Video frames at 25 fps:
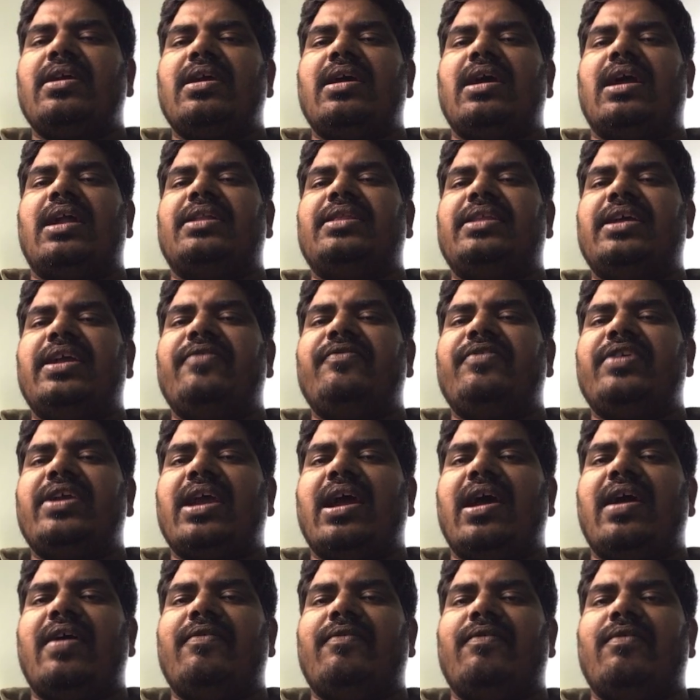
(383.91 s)
And then we
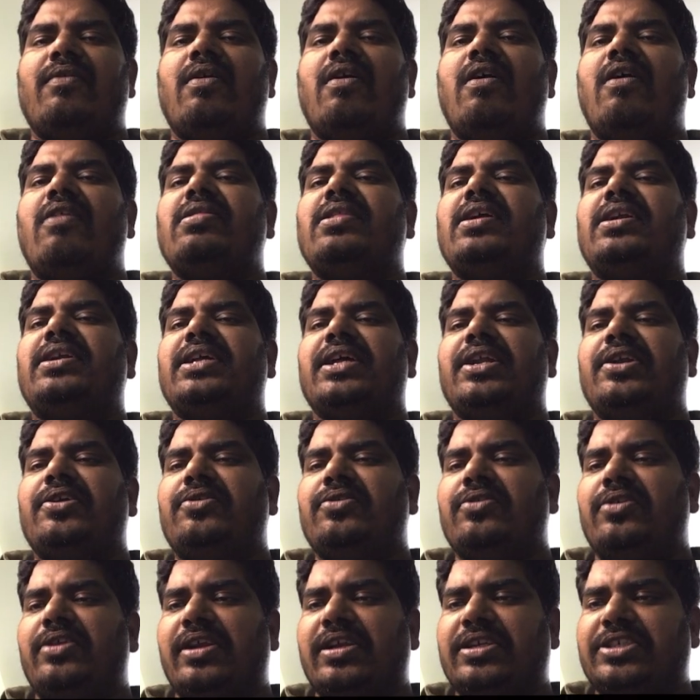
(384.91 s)
have all the
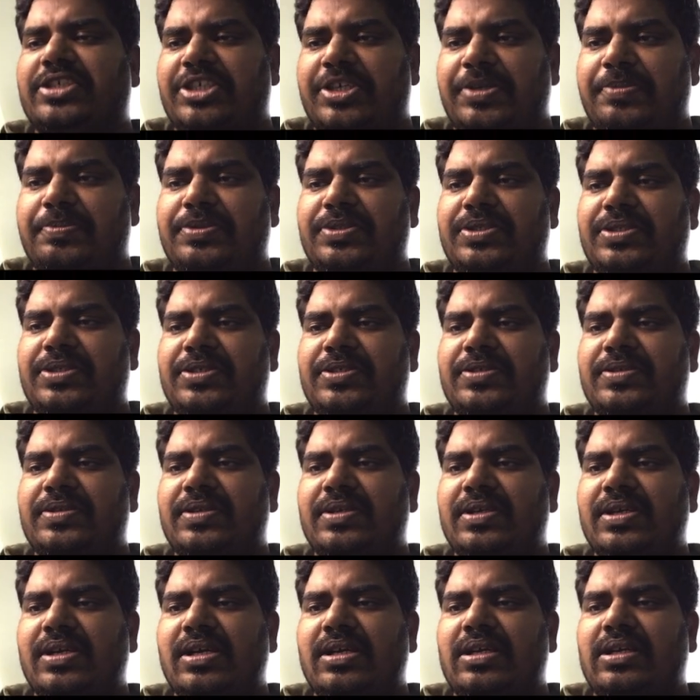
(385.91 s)
territorial ships.
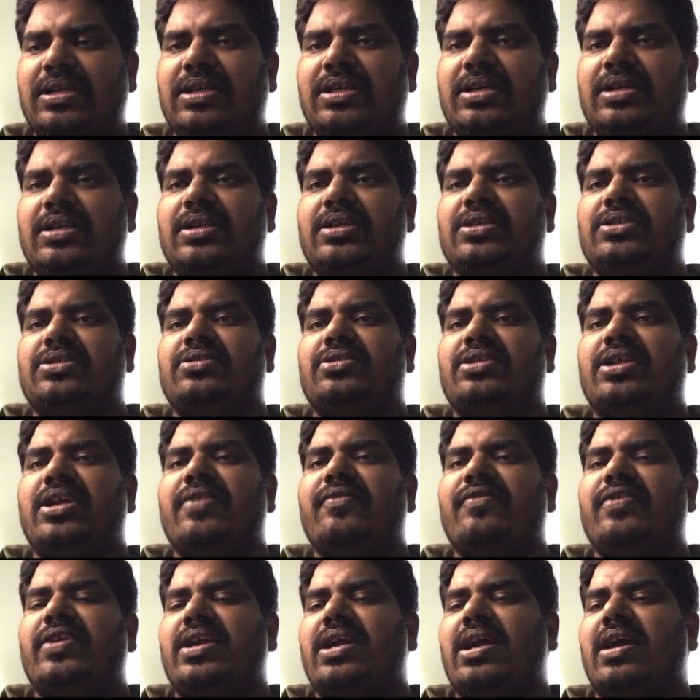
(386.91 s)
So then
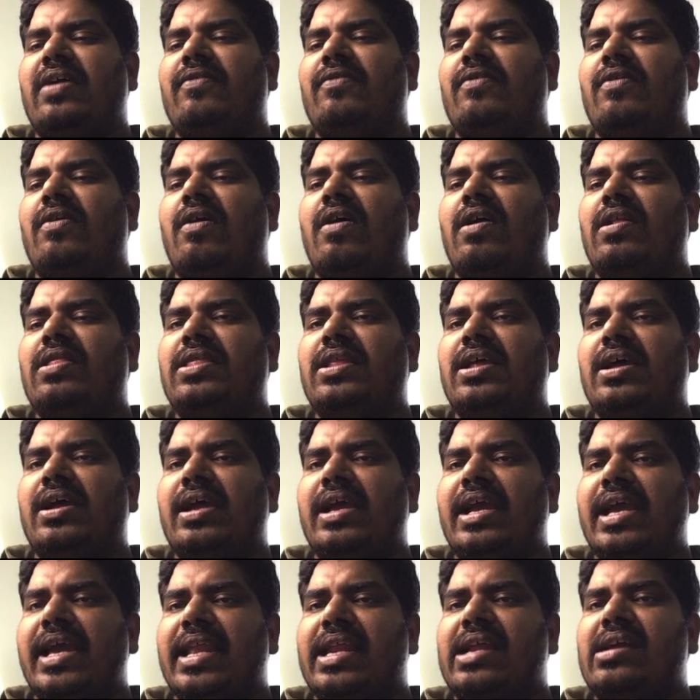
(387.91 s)
we have all the
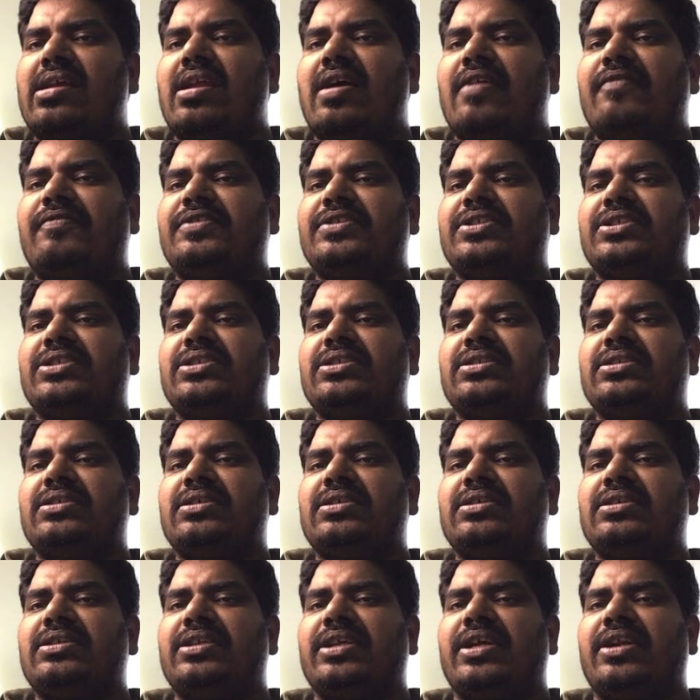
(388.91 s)
aircrafts,
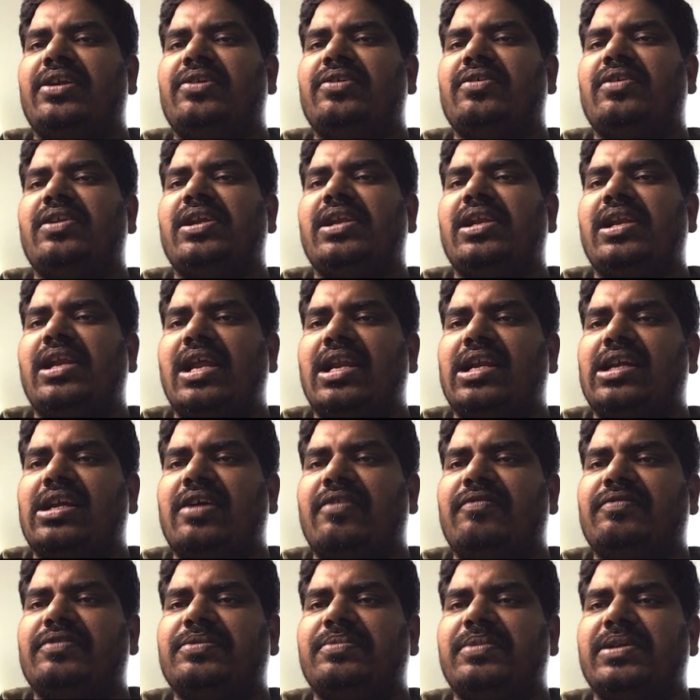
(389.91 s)
territorial
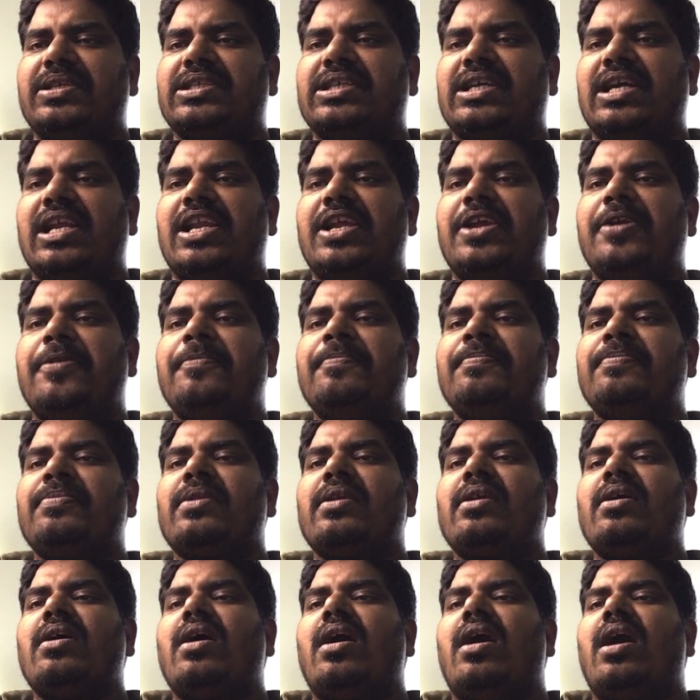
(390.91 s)
aircrafts, basically
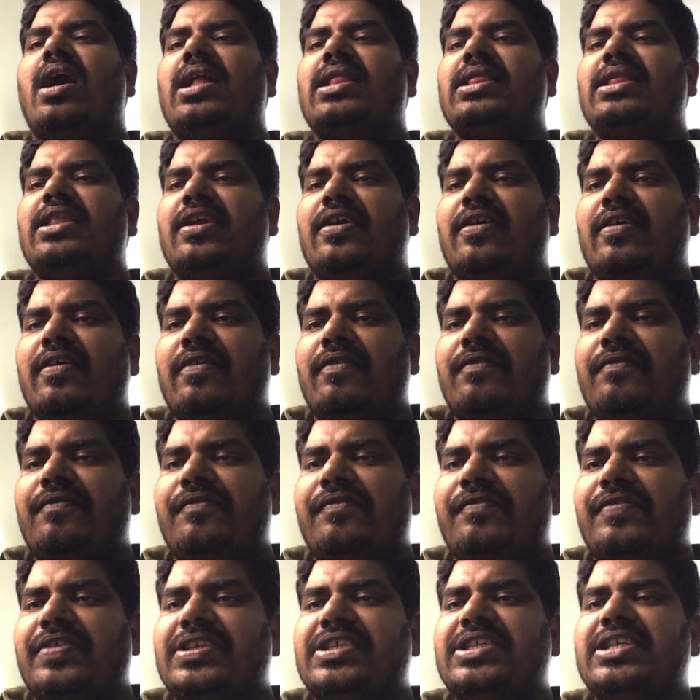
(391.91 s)
all the
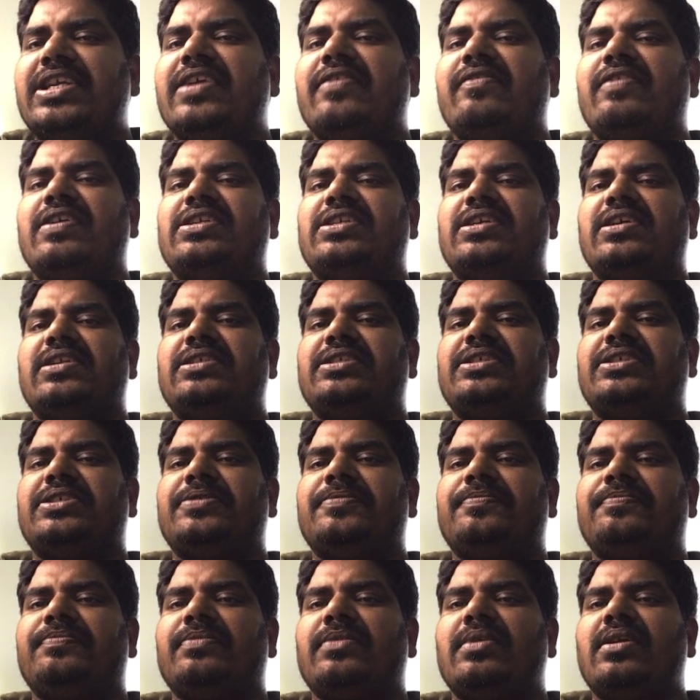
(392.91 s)
fishing vessels
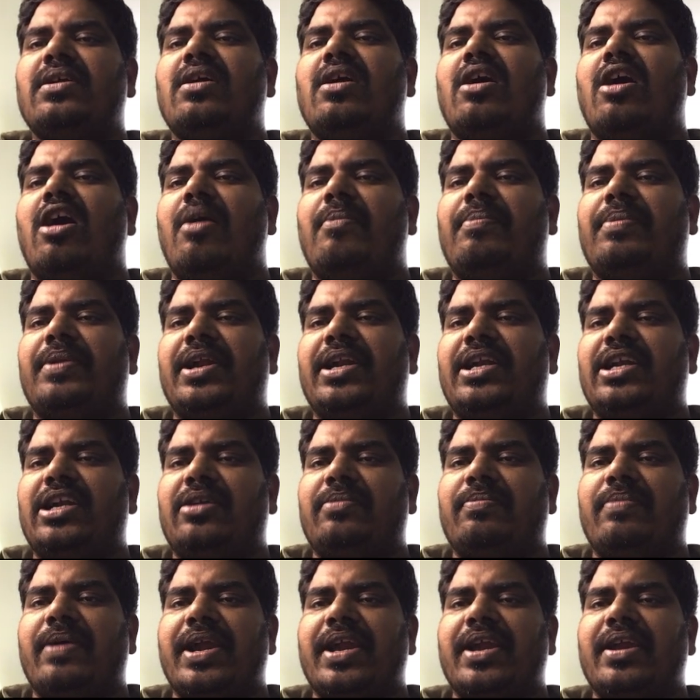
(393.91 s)

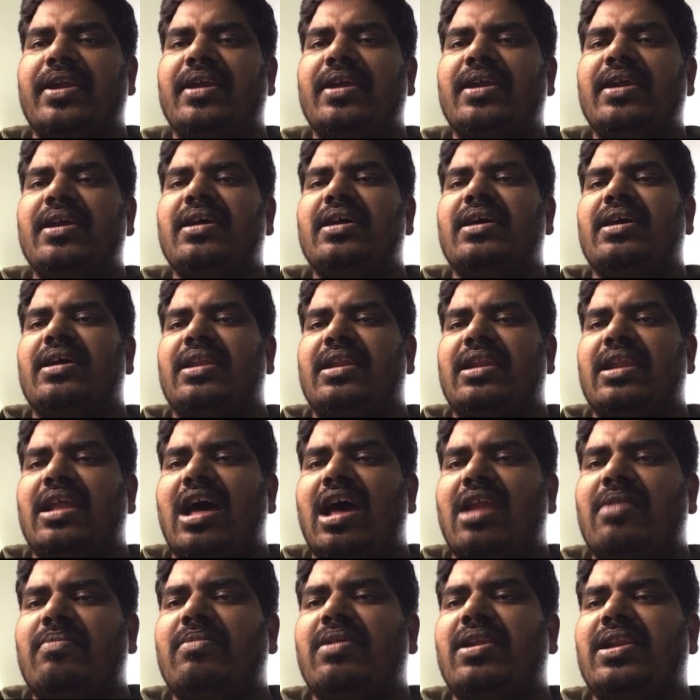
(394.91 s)
operated by
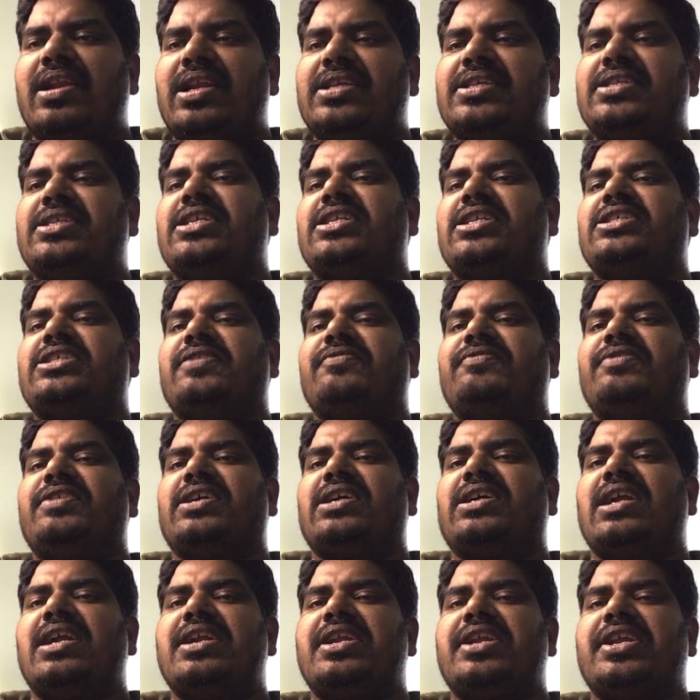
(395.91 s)
normal residents of the
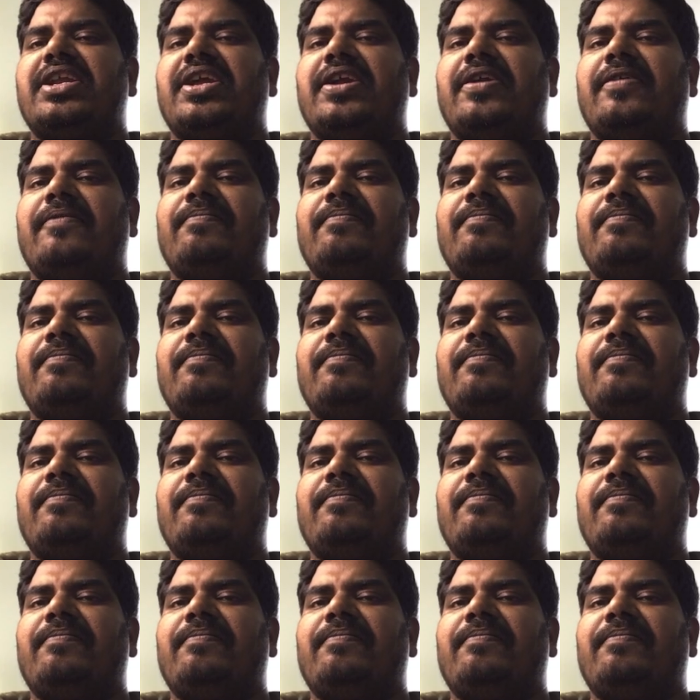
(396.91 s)
country.